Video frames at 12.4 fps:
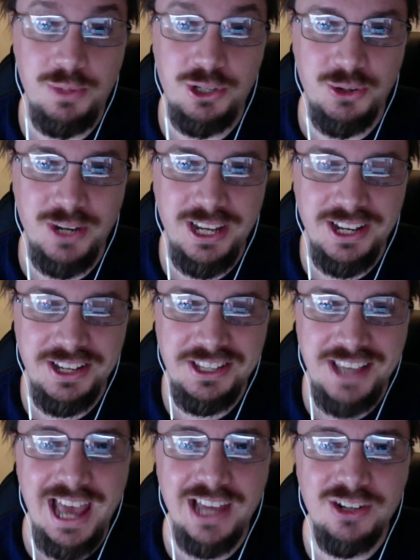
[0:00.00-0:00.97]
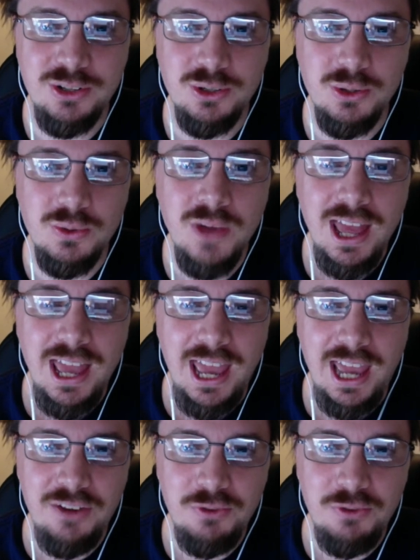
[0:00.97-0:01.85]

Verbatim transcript: joining us at all. And